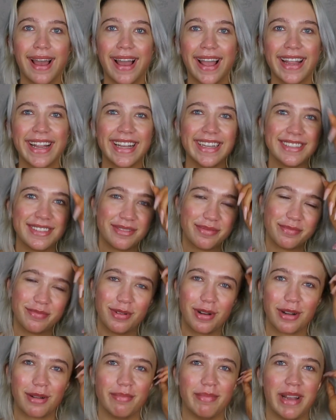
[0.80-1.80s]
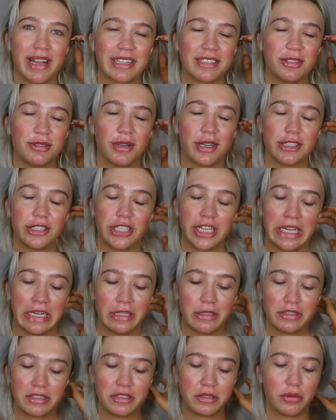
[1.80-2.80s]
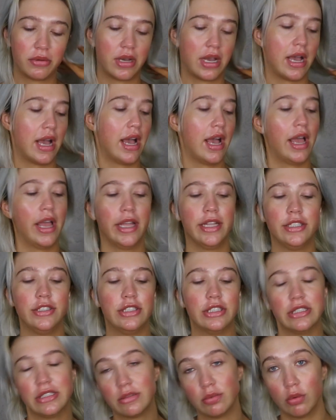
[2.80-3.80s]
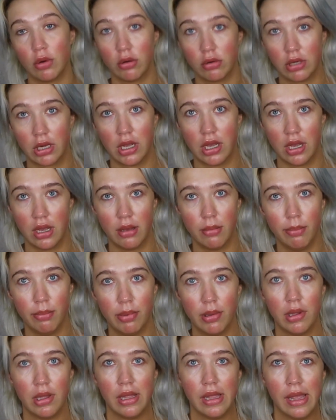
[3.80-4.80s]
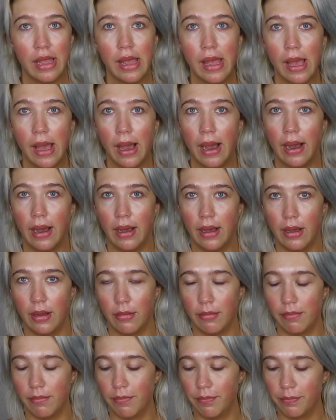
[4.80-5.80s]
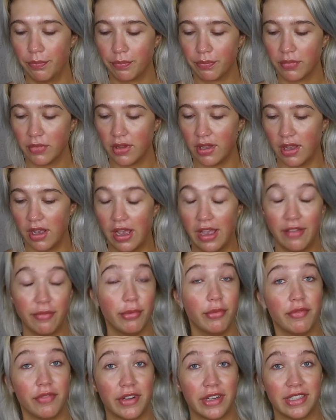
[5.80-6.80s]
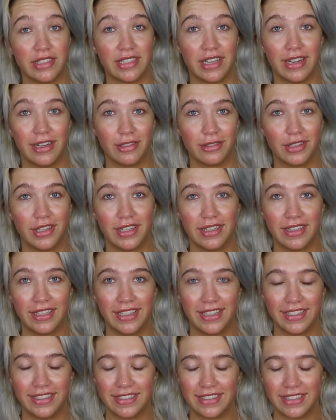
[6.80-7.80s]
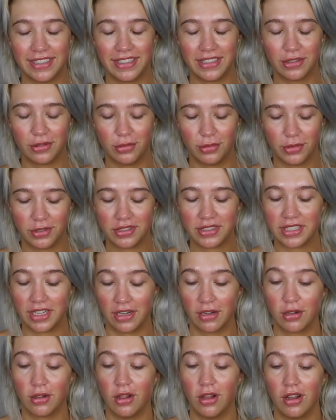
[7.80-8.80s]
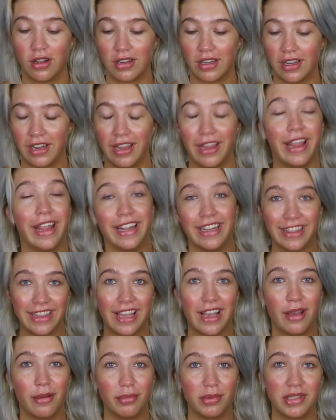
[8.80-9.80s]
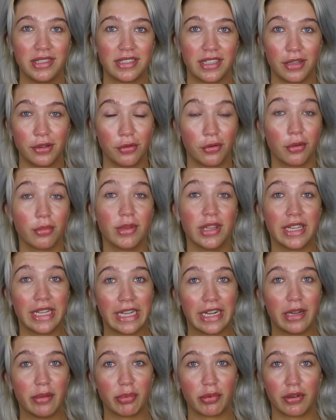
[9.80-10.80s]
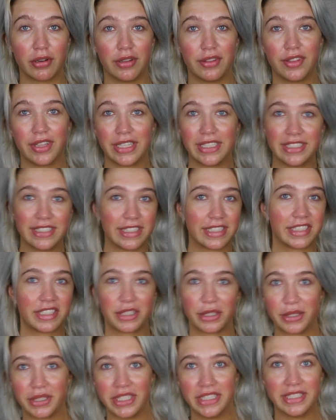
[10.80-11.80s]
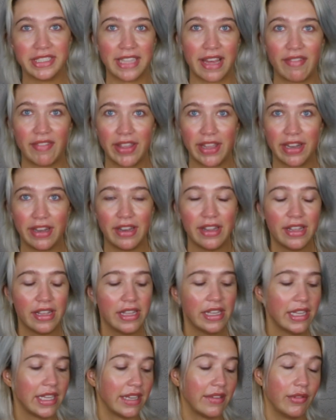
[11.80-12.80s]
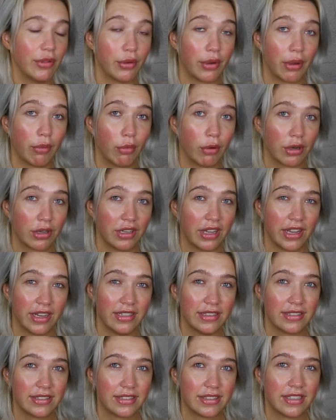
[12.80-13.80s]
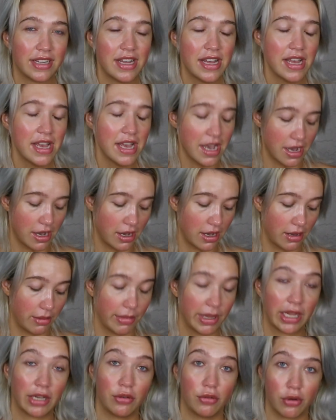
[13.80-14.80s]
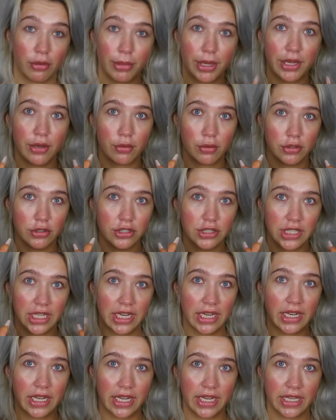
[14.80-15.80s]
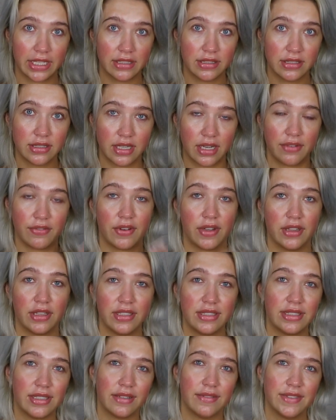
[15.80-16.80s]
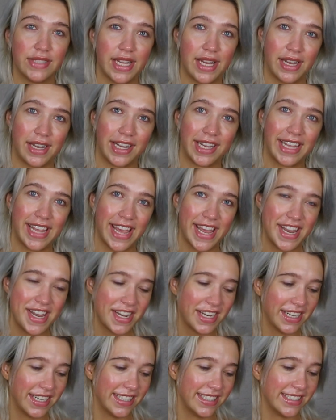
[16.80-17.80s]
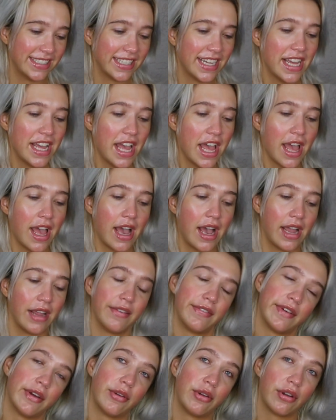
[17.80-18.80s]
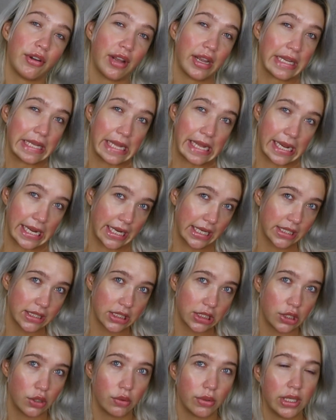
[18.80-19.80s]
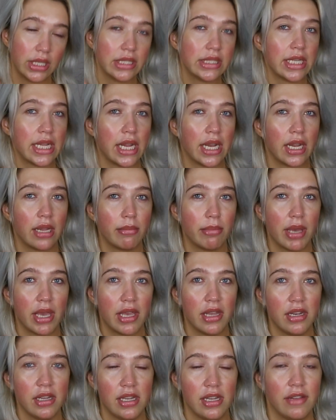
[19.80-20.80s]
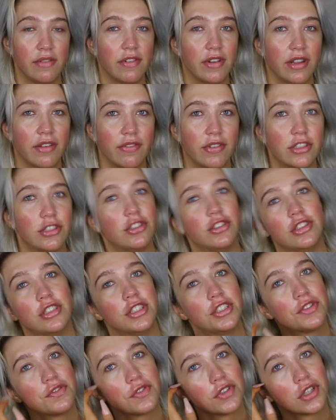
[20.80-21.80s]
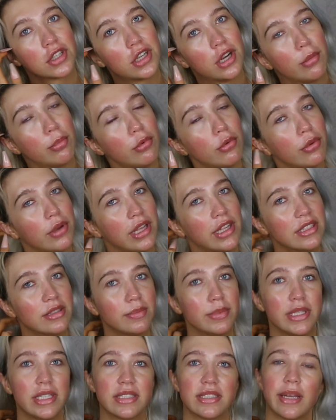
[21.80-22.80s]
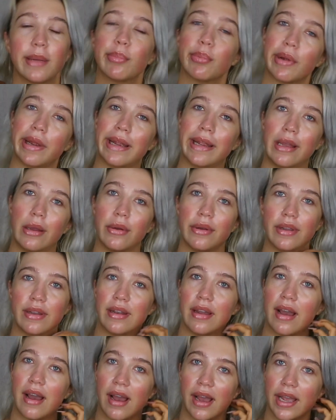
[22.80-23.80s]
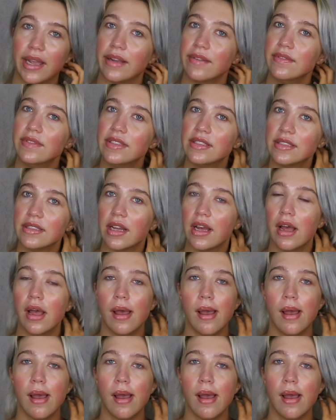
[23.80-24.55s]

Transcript: Hi guys, welcome back to our channel. So I just woke up. I've been very tired lately. It's like almost 10 o'clock and I hate that because I normally get up around like 6:37 even though I work nights. Ignore my orange tan hands. I finally self-tanned again because I found out I can't go in a tanning bed even if it's just for a couple weeks because I break out in hives.